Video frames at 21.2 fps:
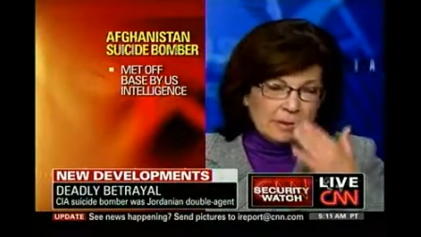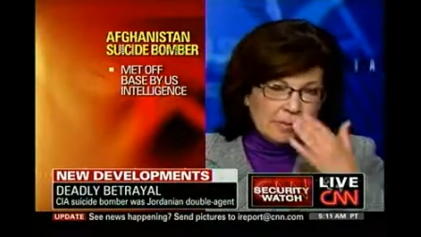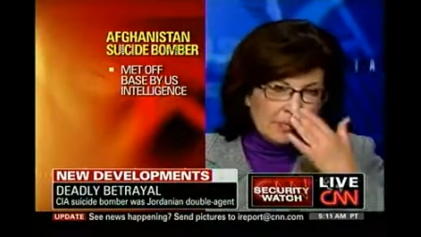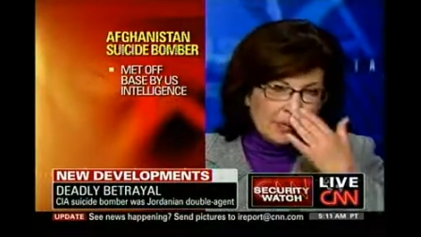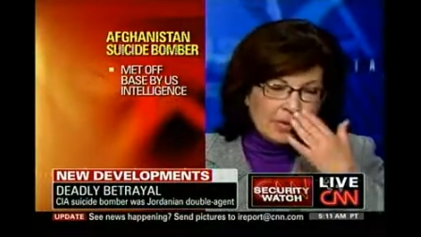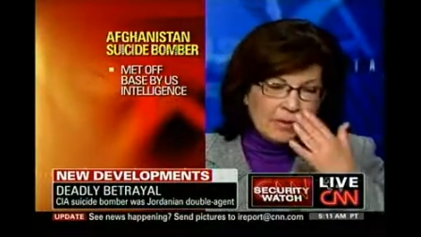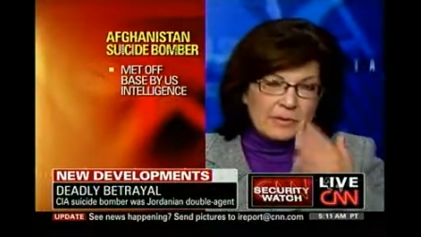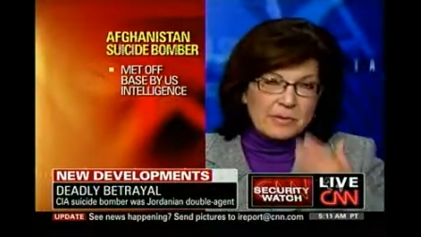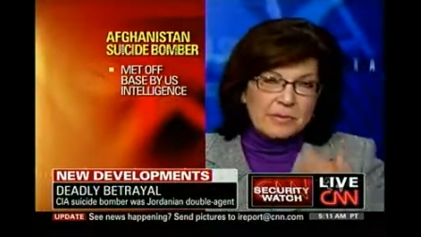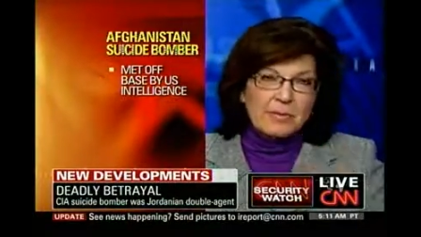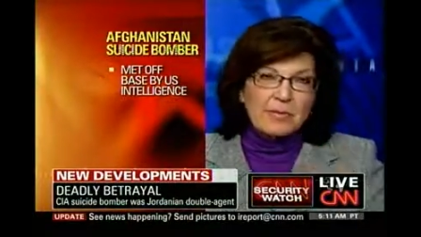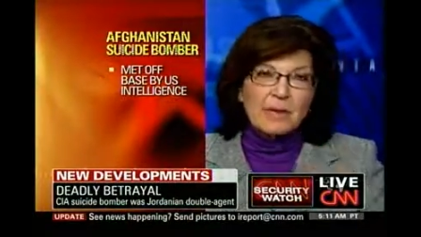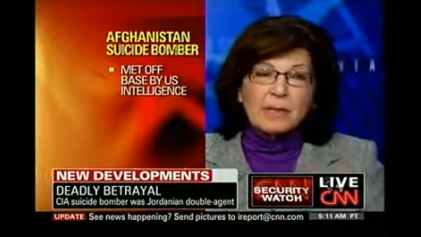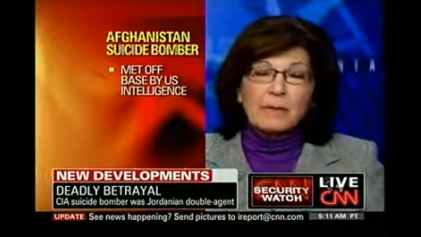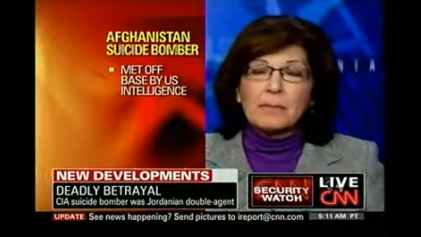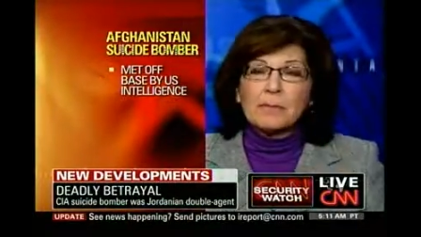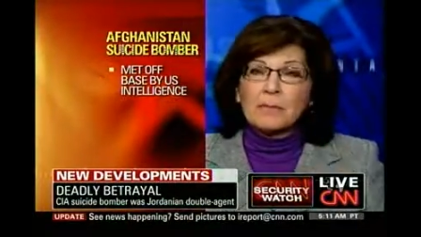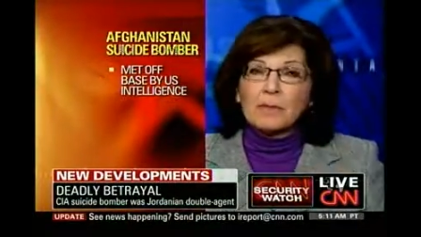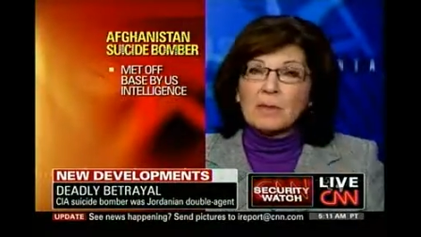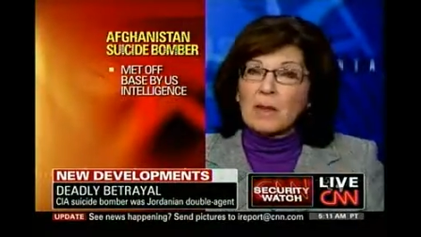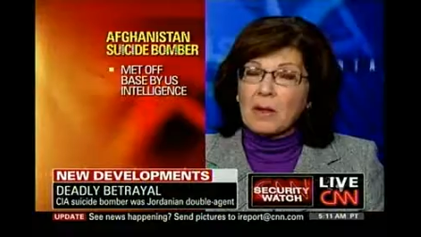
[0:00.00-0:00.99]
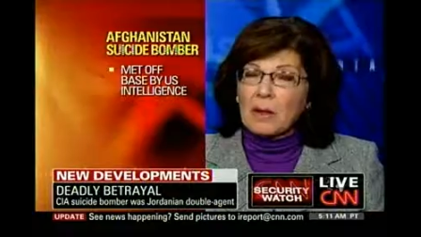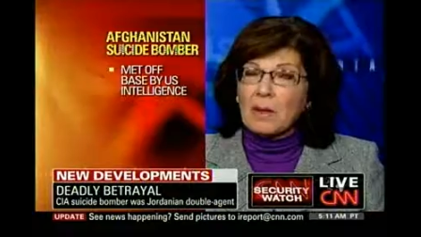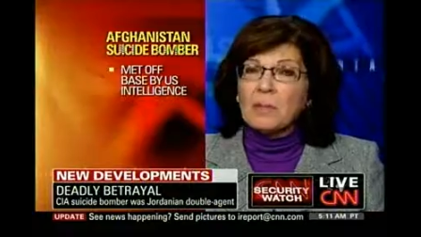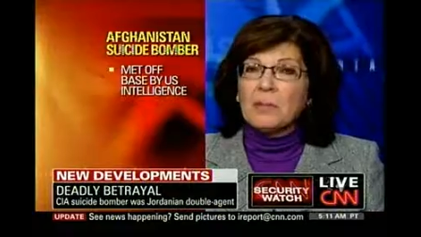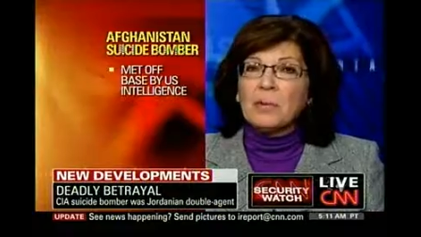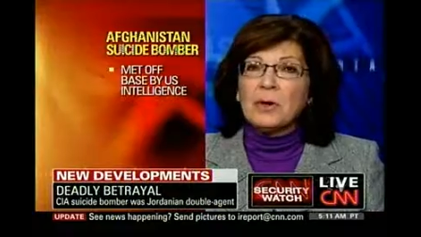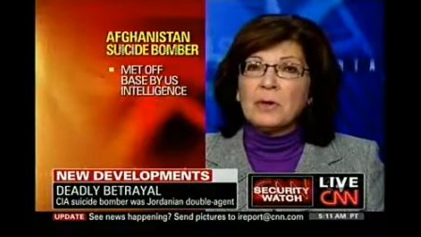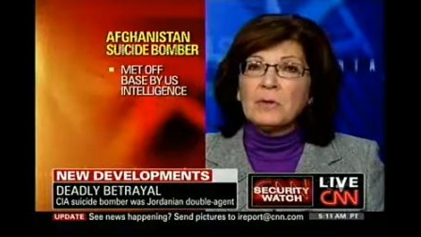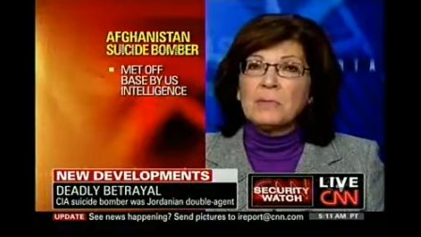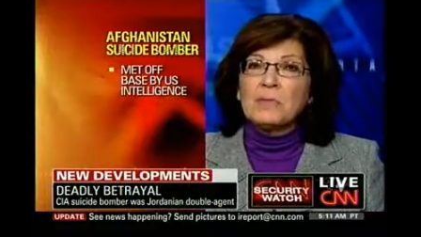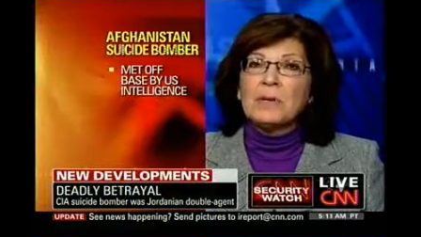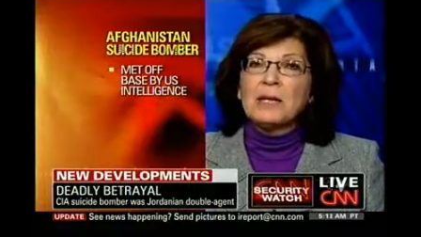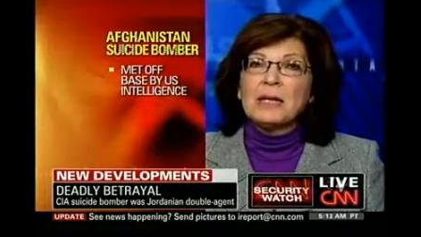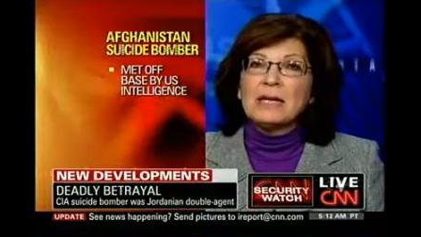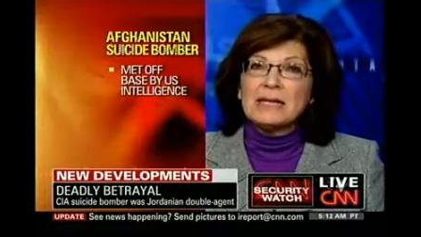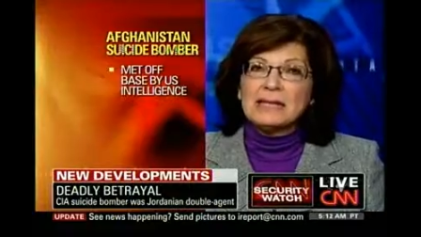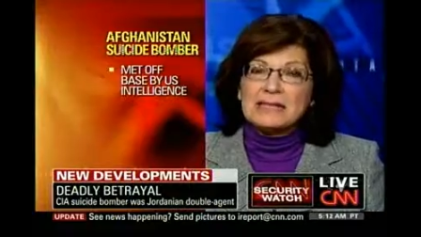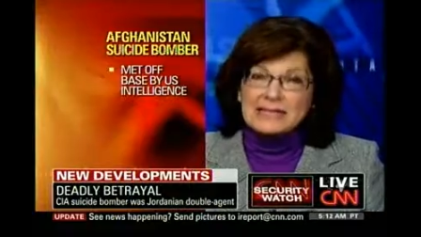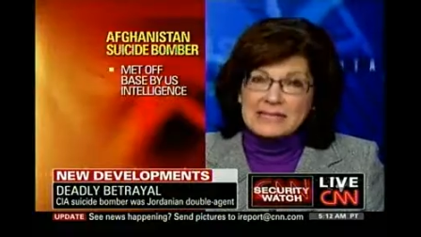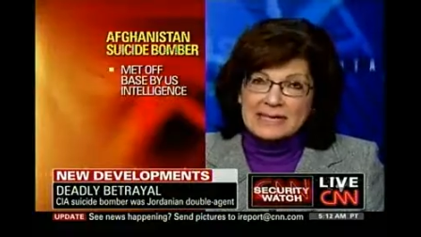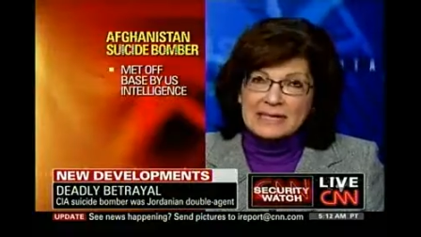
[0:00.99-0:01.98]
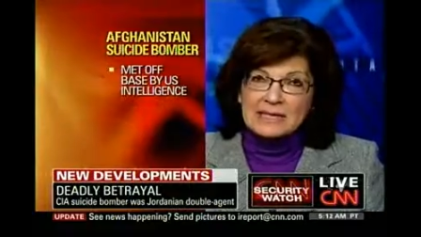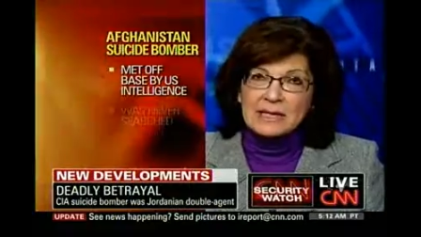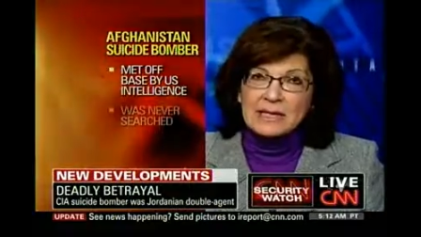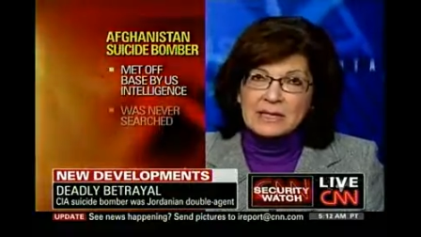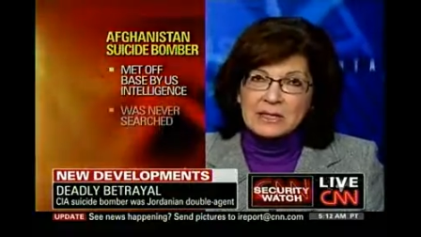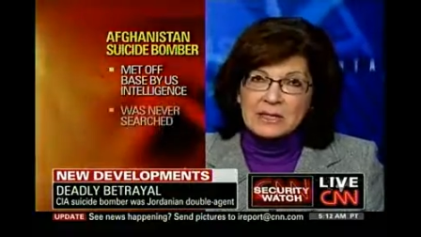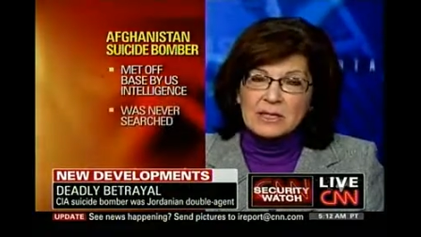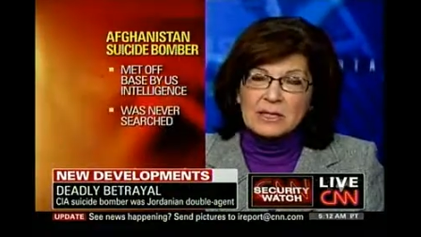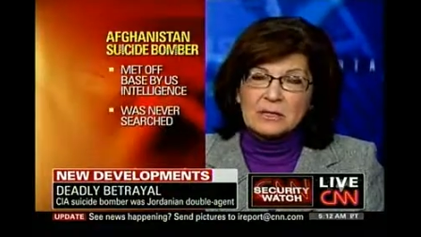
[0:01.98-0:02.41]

Pardon me pardon me, he detonated